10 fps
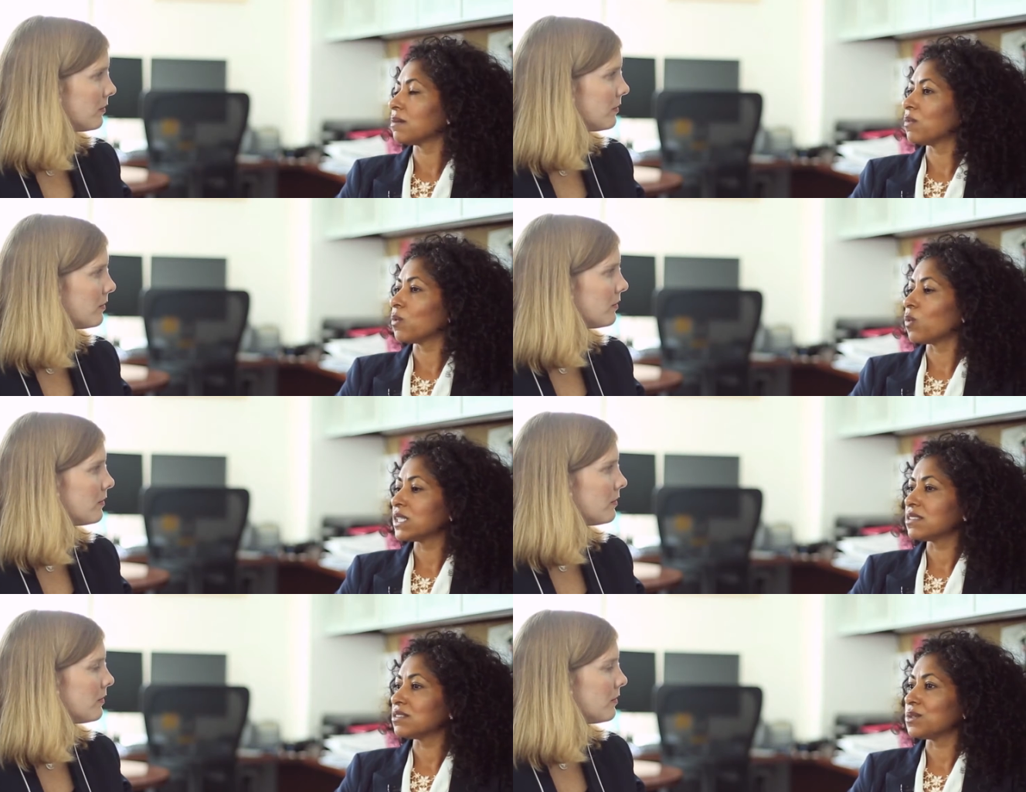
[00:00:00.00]
Speaker 1: Um,
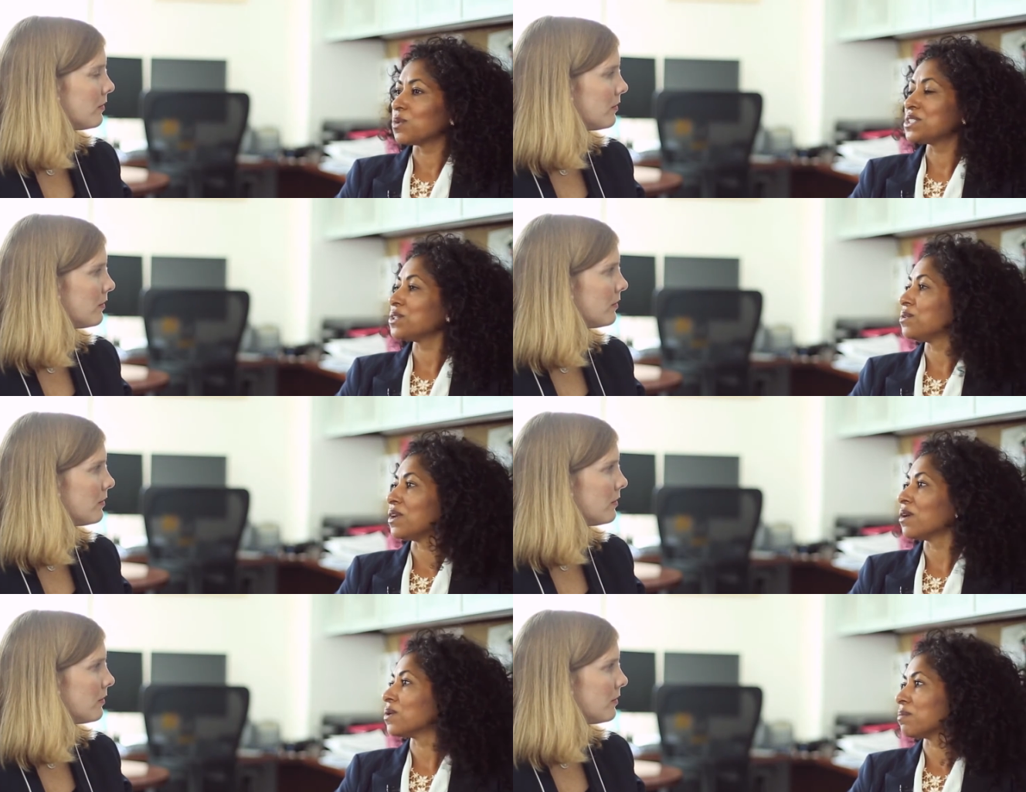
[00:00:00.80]
what, do, what do you
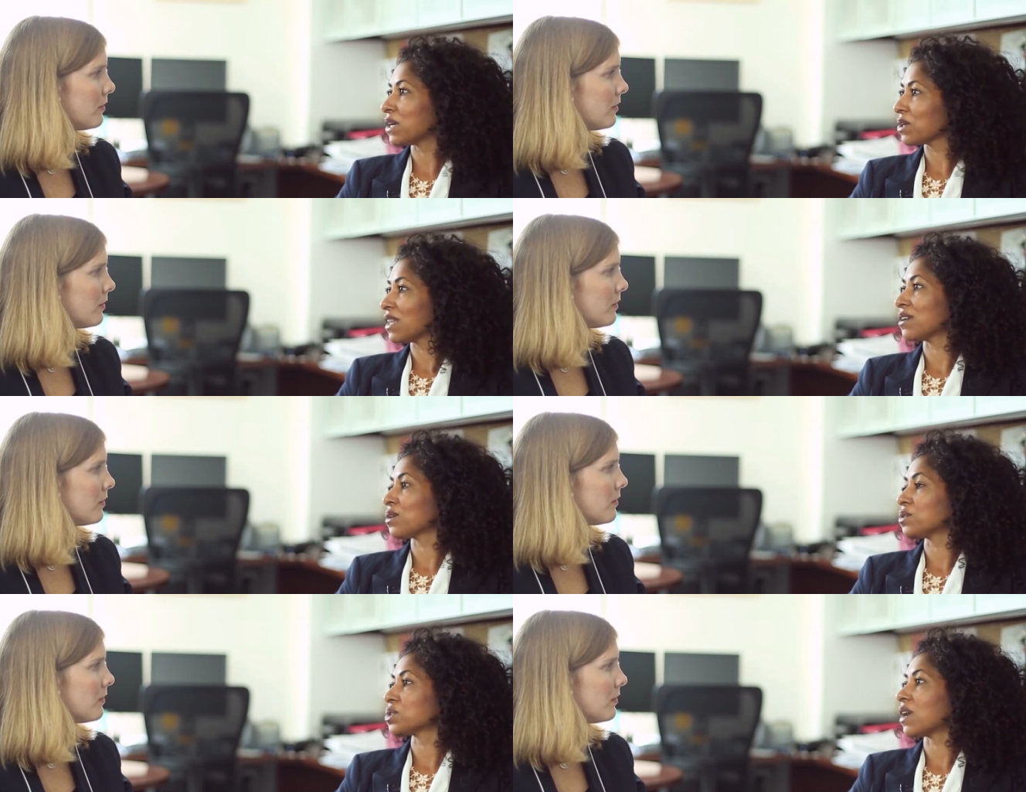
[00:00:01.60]
know about
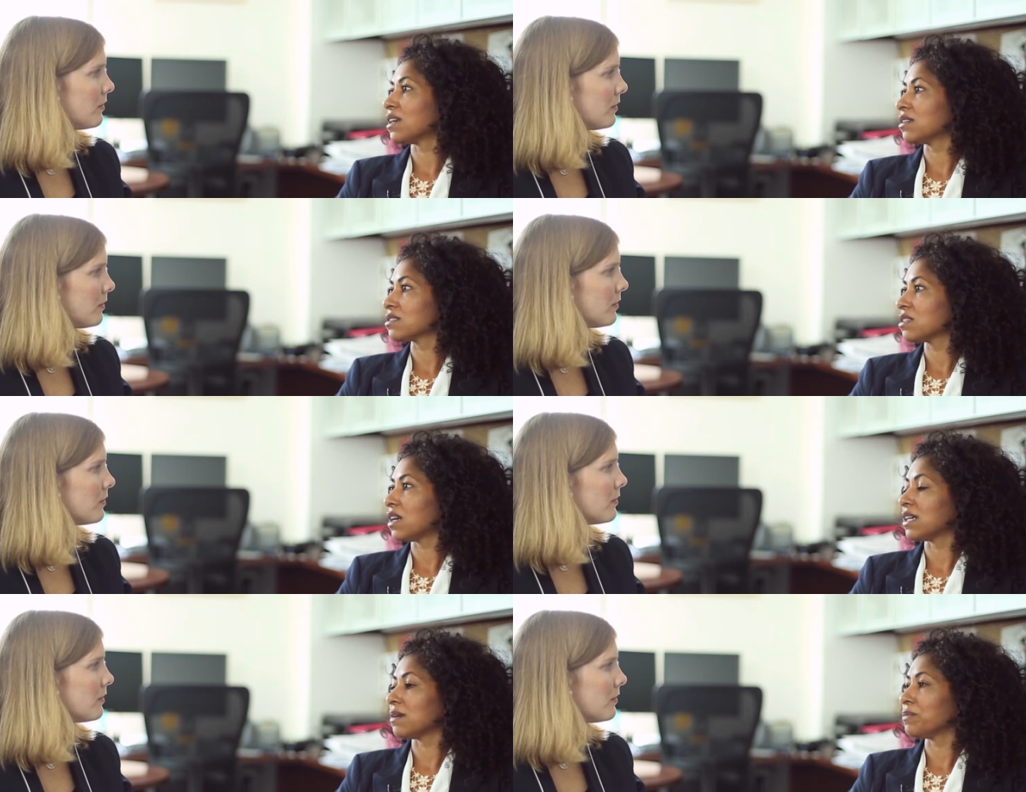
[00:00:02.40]
clinical trials,
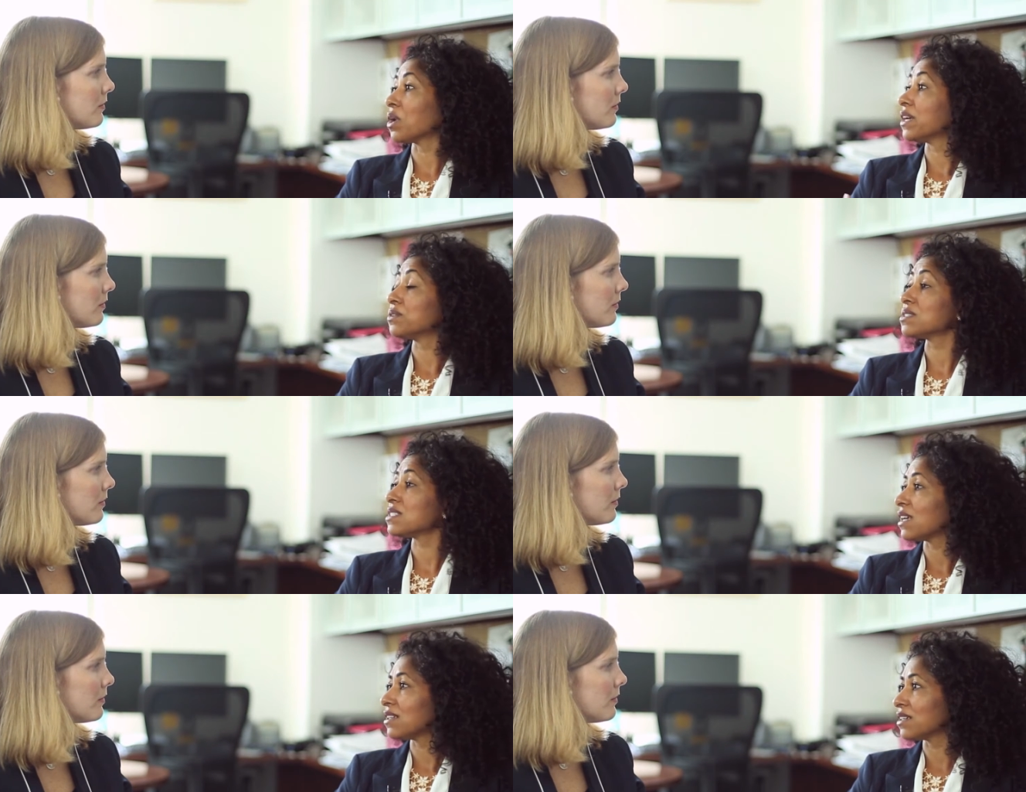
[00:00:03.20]
um, your
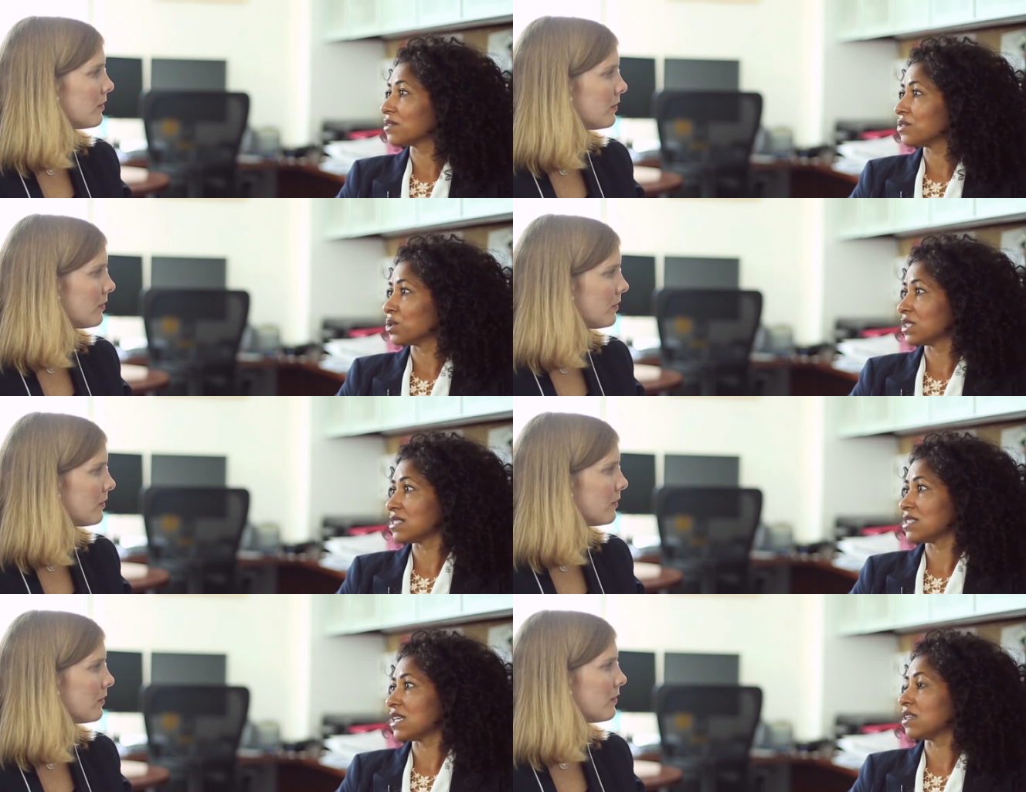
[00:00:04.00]
understanding of your
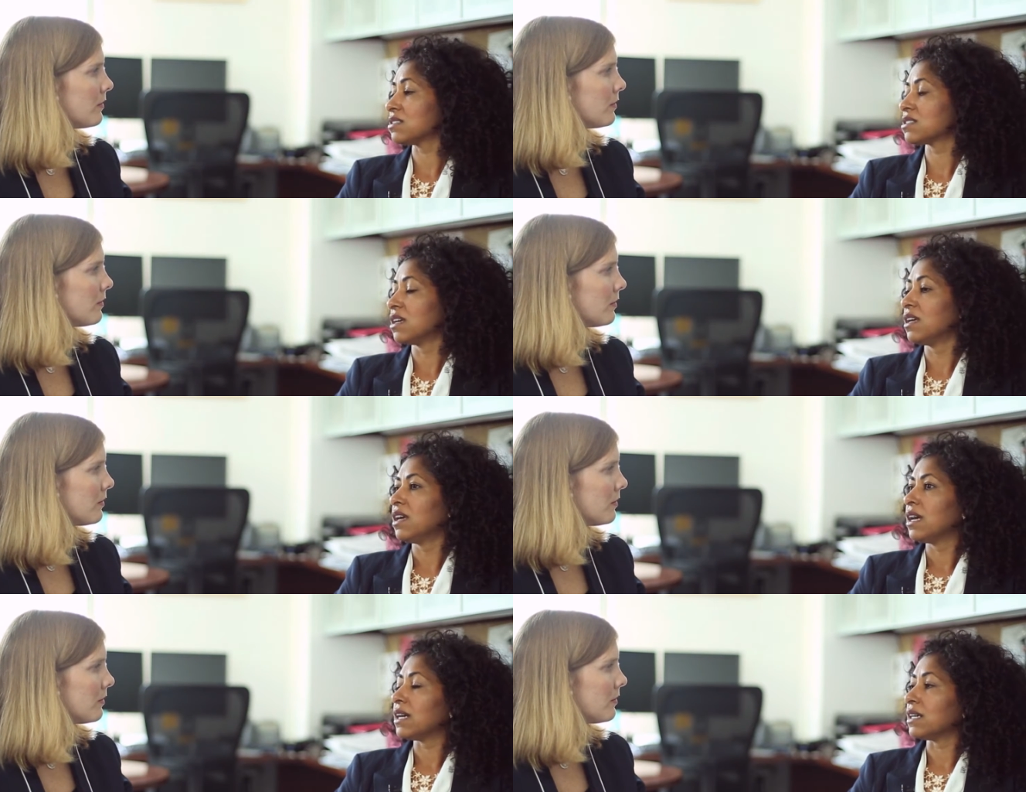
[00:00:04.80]
disease,
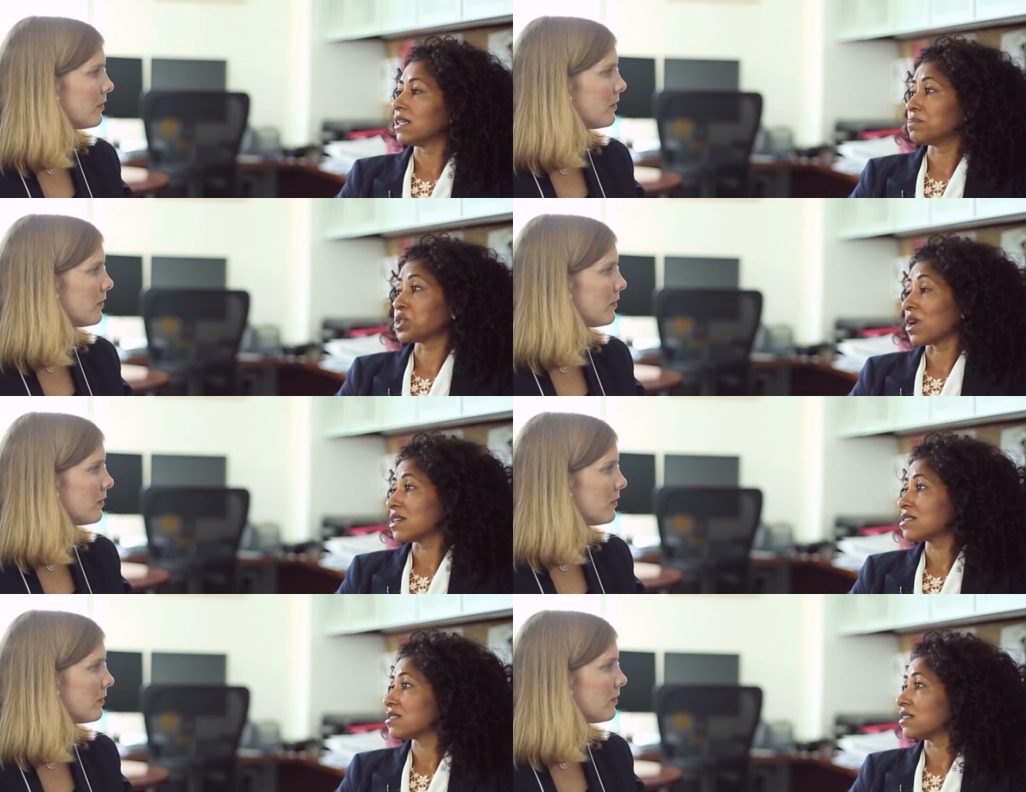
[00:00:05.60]
um,
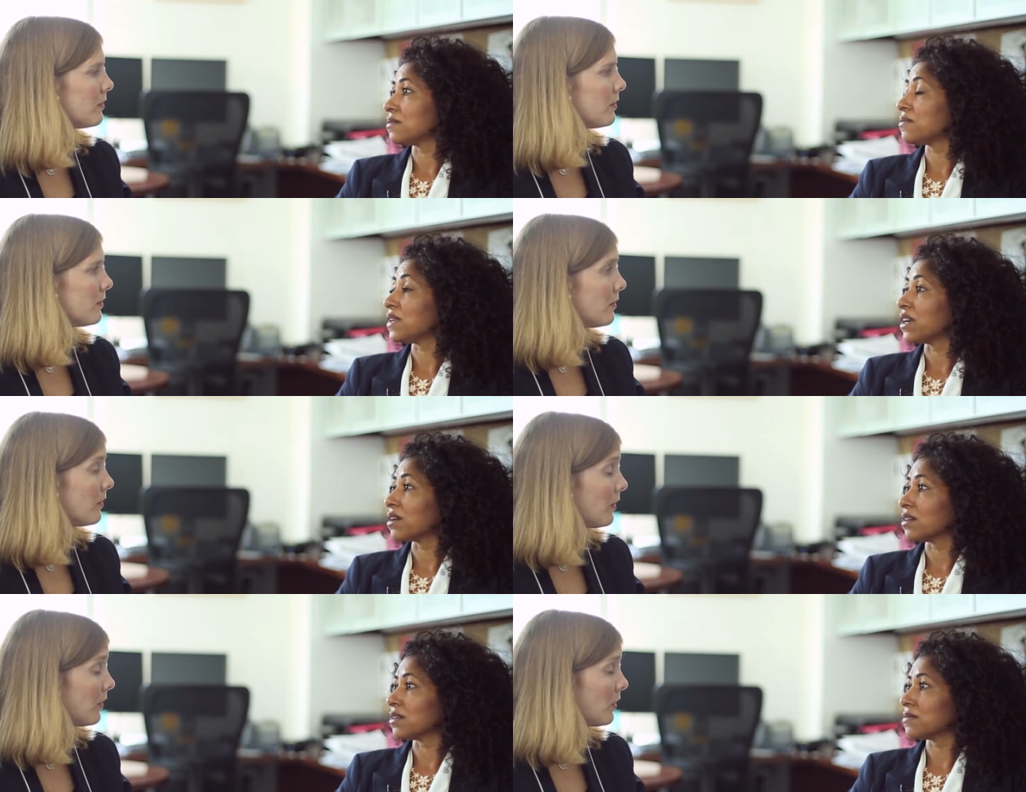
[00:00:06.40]
trust and
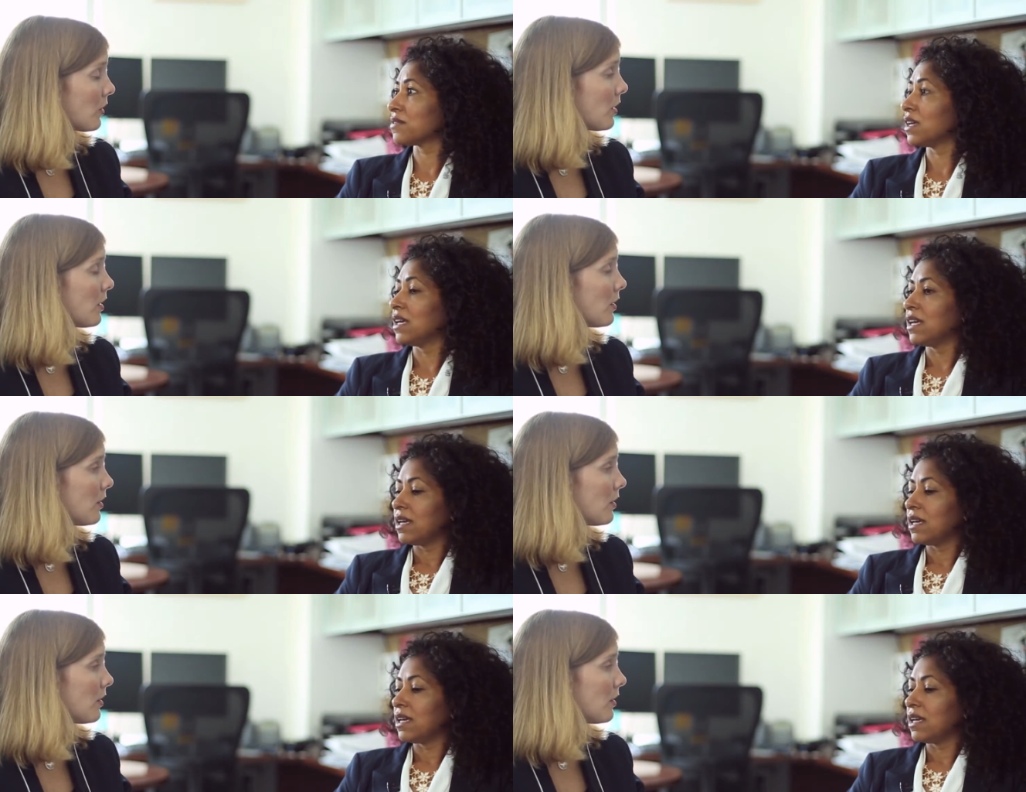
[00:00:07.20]
fear of sure.